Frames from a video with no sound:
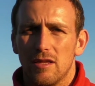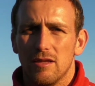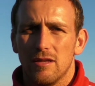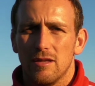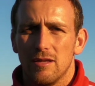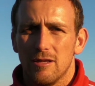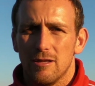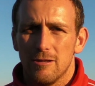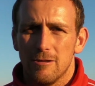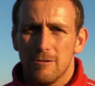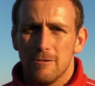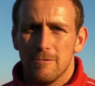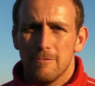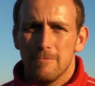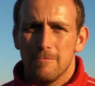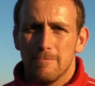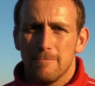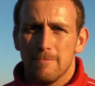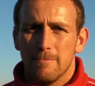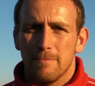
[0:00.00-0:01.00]
Yeah, yeah. Well,
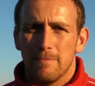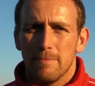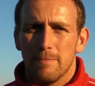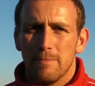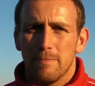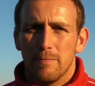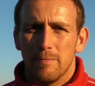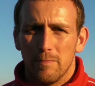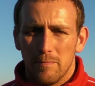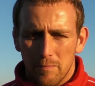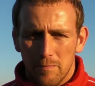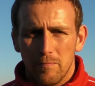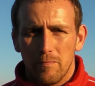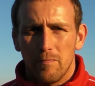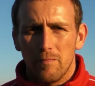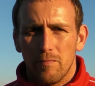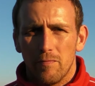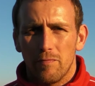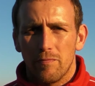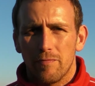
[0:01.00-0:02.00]
Exeter, I guess in many
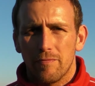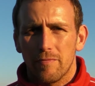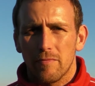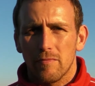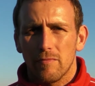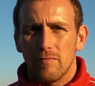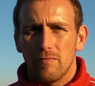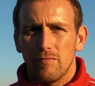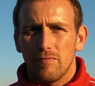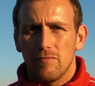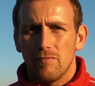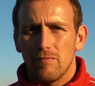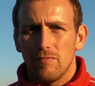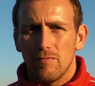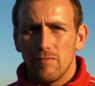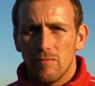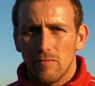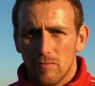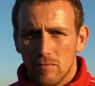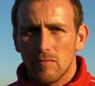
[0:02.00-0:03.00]
ways are, are a
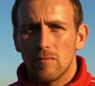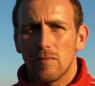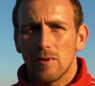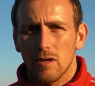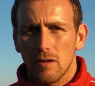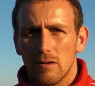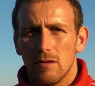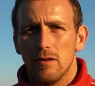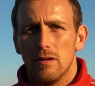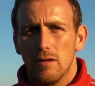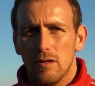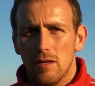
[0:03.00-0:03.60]
good template, aren't they?